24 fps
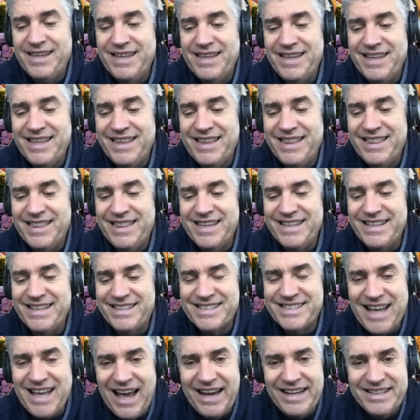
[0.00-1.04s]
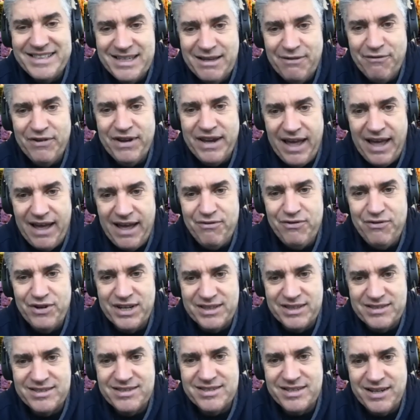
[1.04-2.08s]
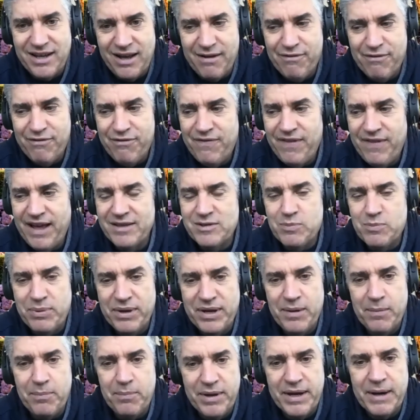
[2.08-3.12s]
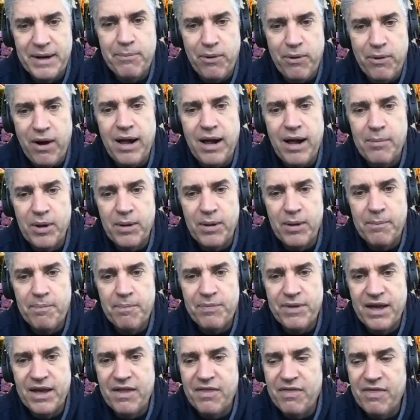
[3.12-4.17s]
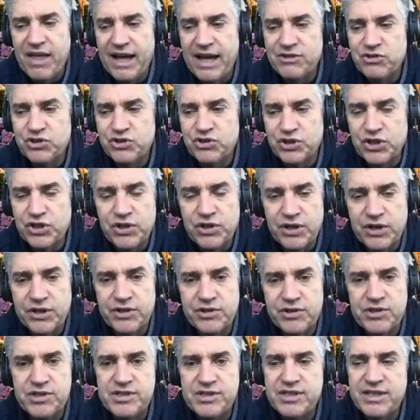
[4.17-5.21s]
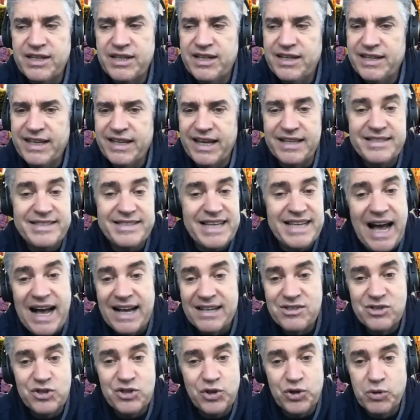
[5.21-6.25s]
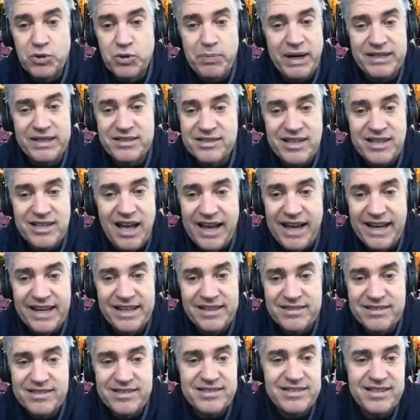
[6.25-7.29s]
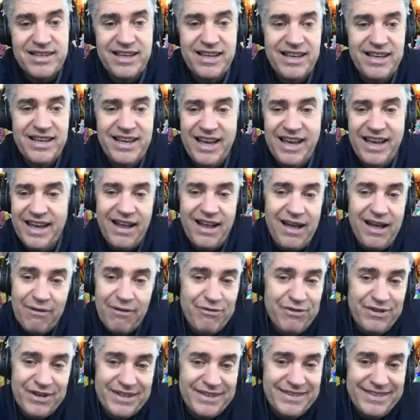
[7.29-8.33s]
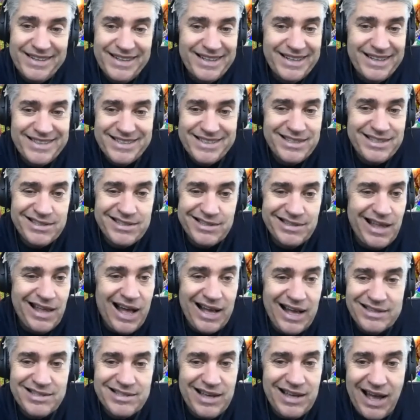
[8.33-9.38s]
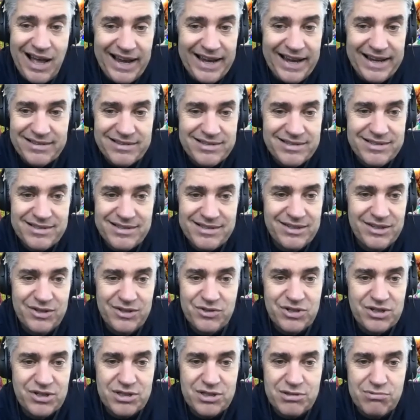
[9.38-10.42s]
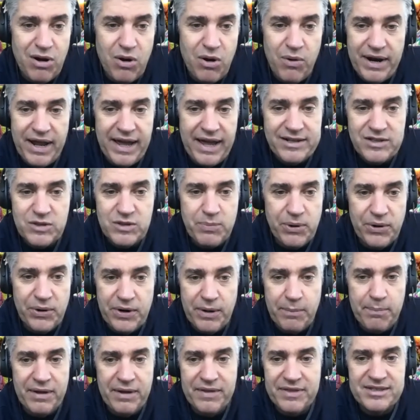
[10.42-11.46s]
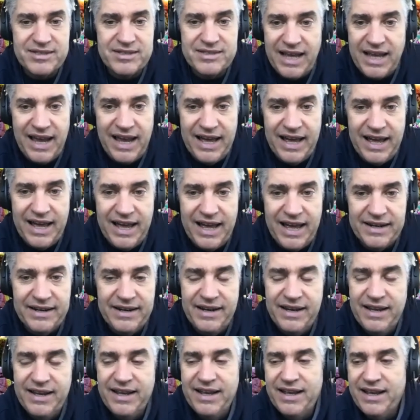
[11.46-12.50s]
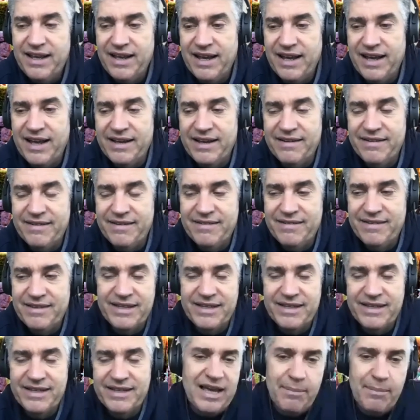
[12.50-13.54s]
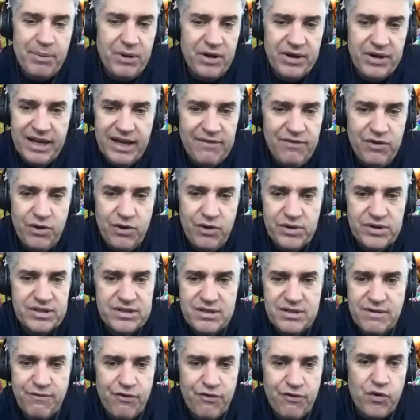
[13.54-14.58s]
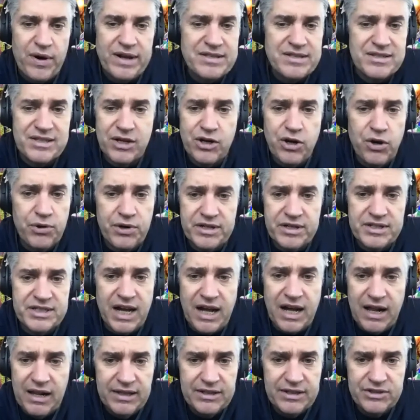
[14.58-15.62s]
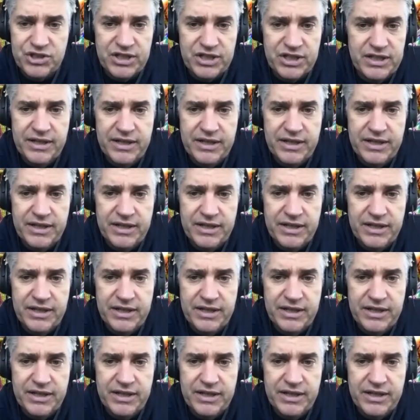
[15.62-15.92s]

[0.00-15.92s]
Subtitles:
The scientific evidence stuff has been a big problem in that jurors get dazzled by science, and often it's just not science. You just throw an expert up on the stand, and the example I'll give you is forensic odontology,